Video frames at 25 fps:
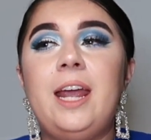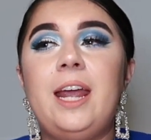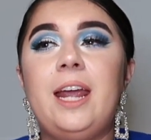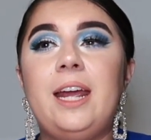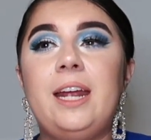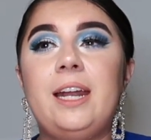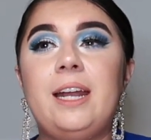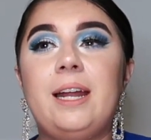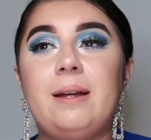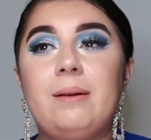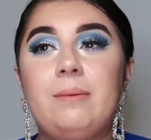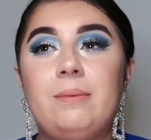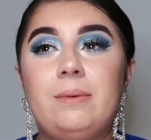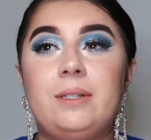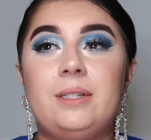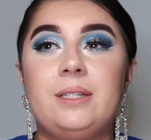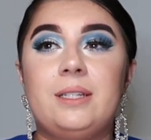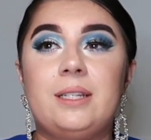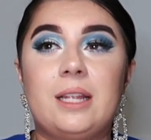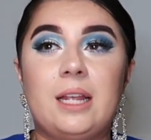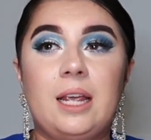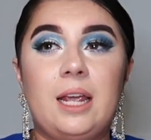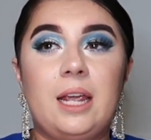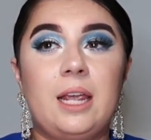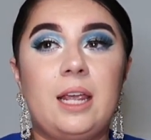And I
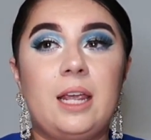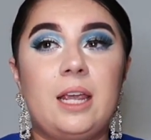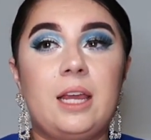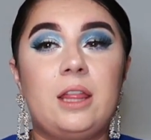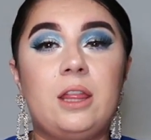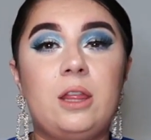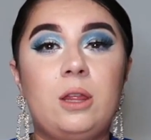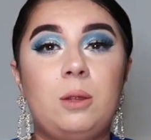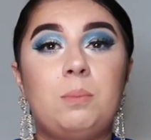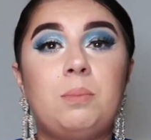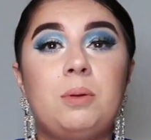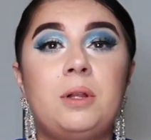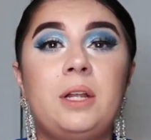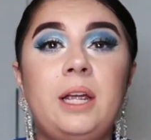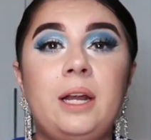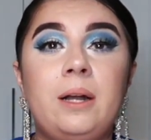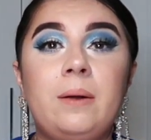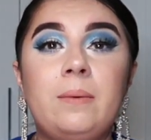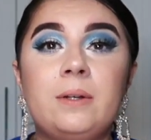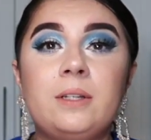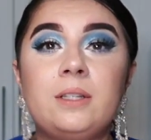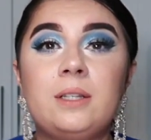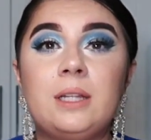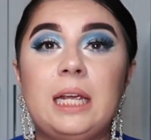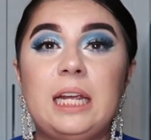was like, the plane
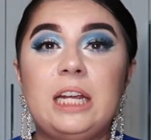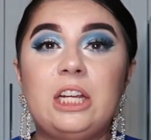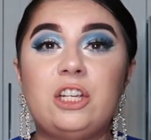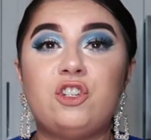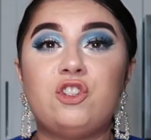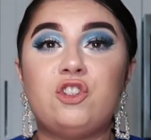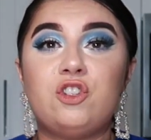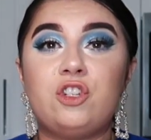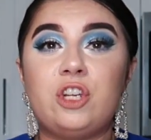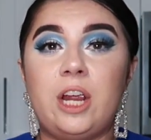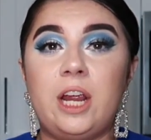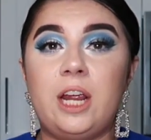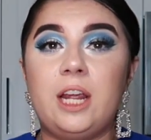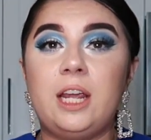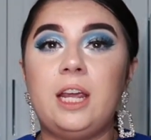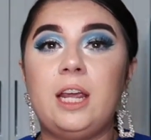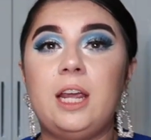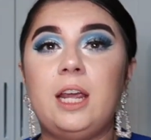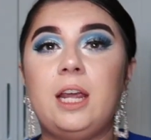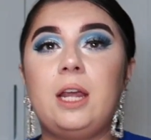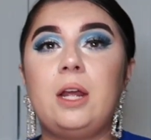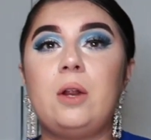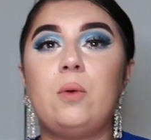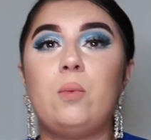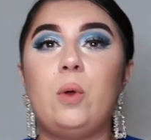was like
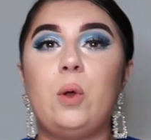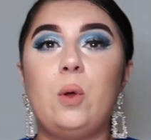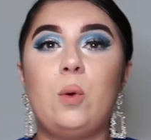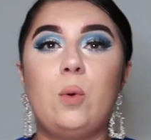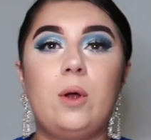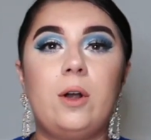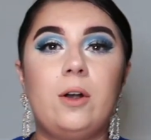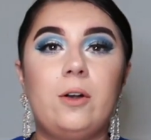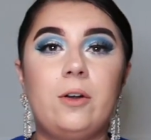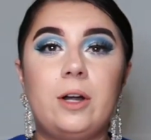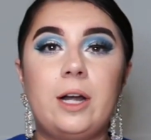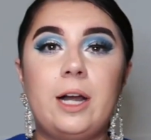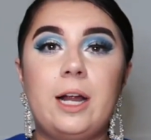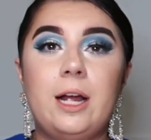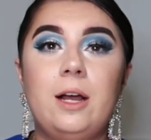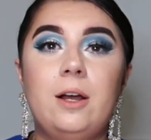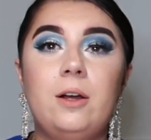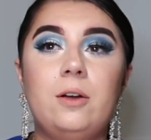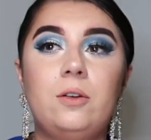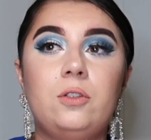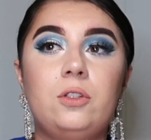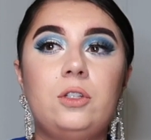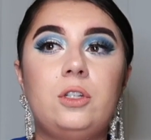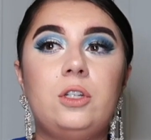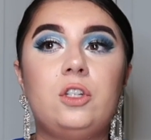shaking and we went
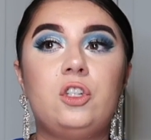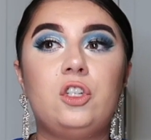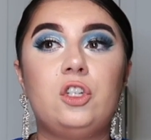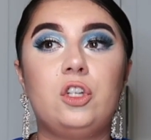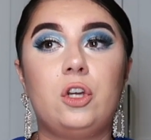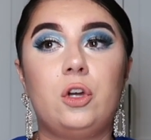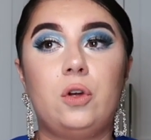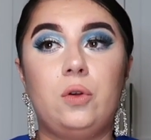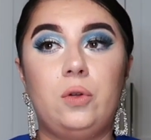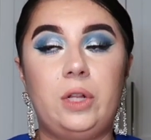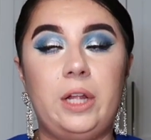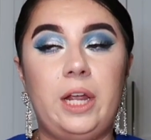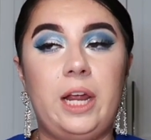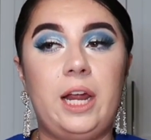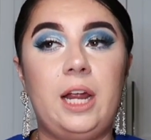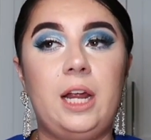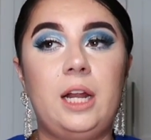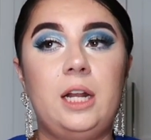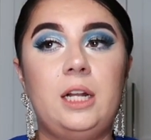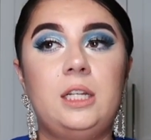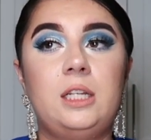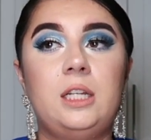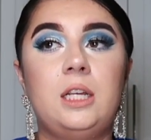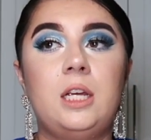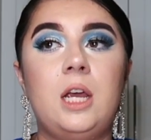around to go
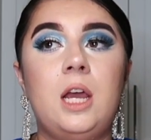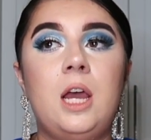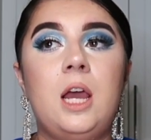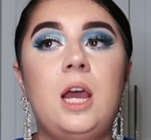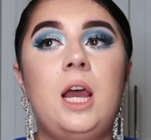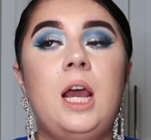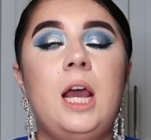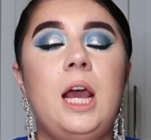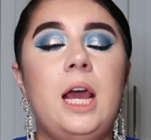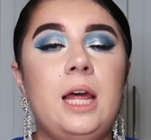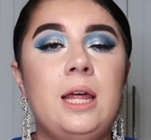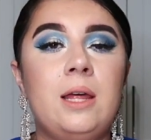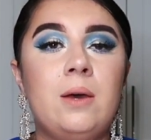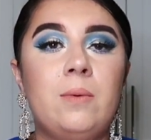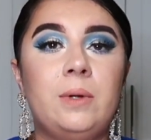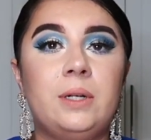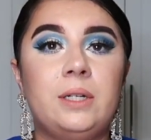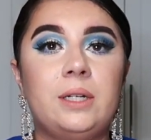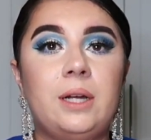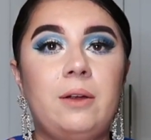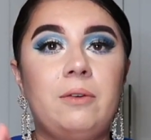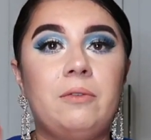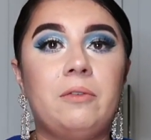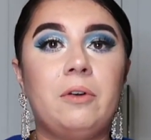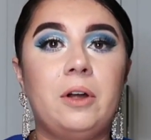land and then we
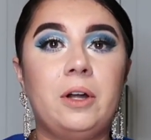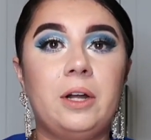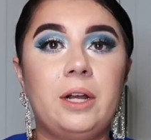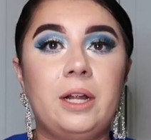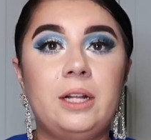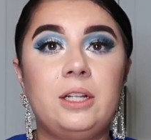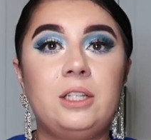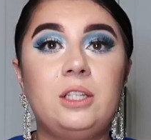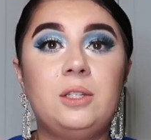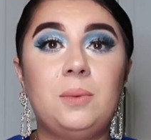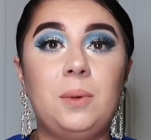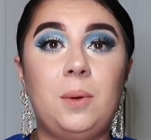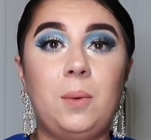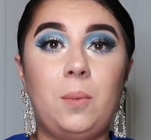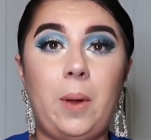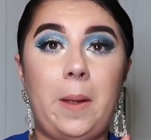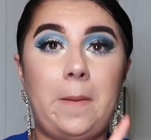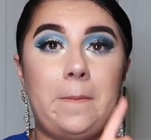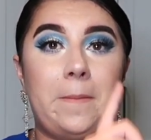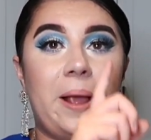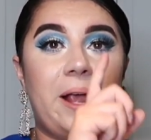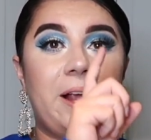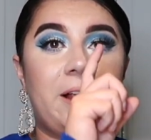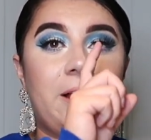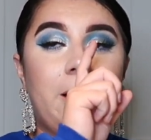diverted, so we
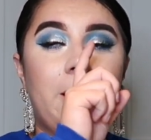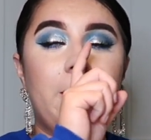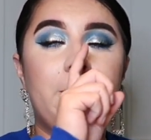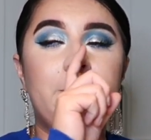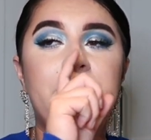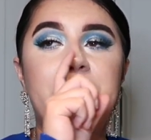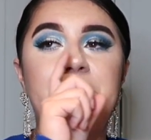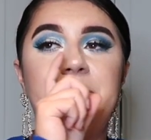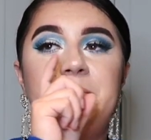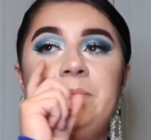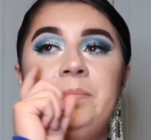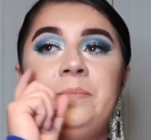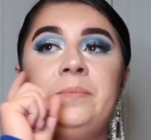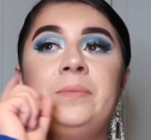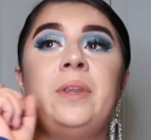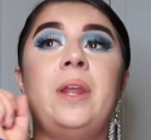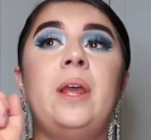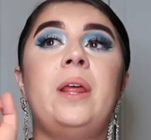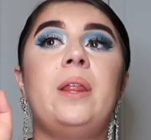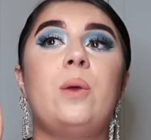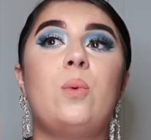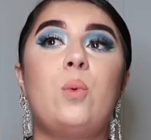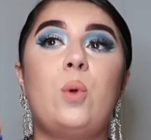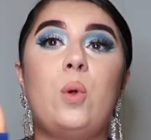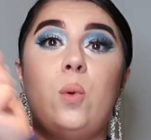went back up.
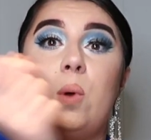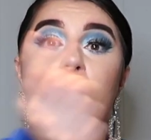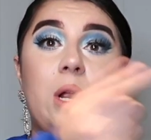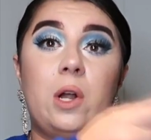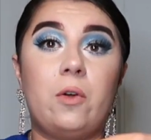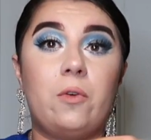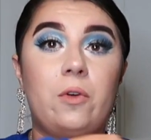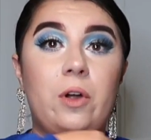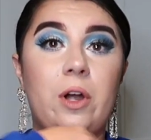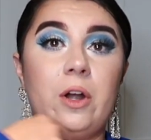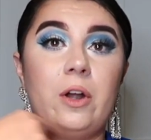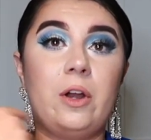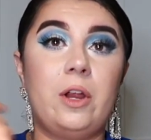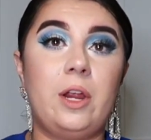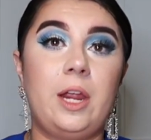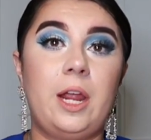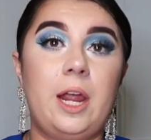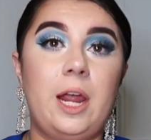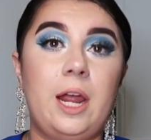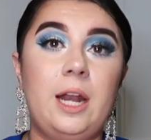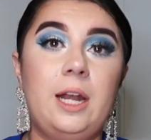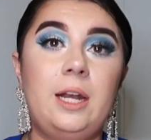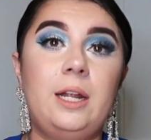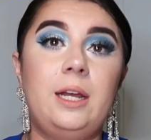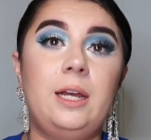Then we went around
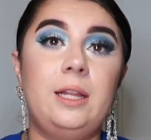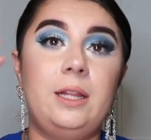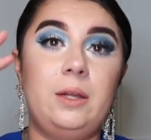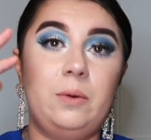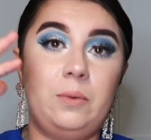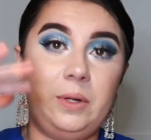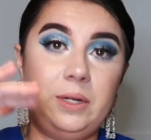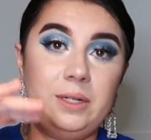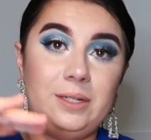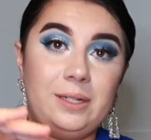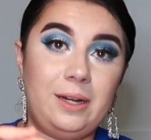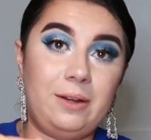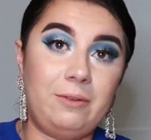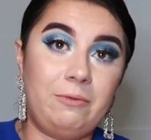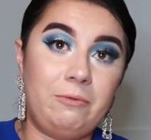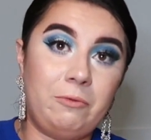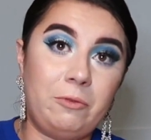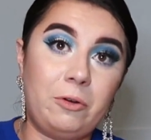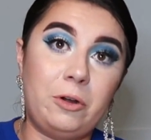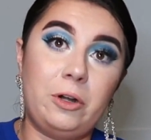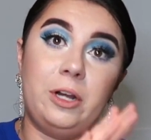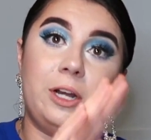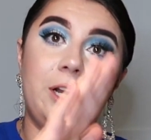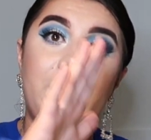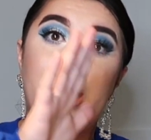again and then we
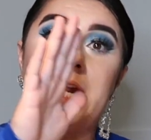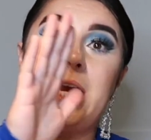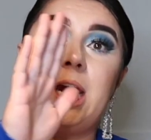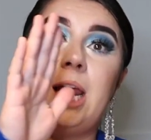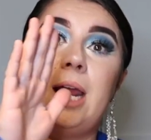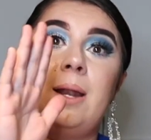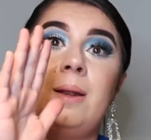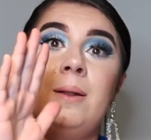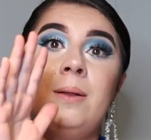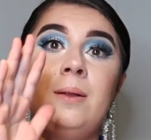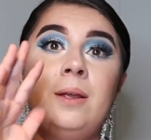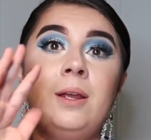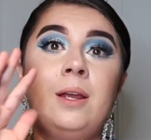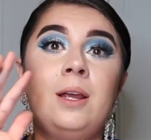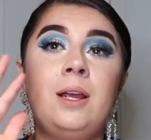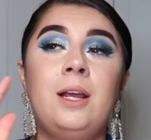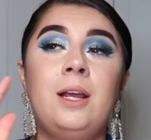diverted again.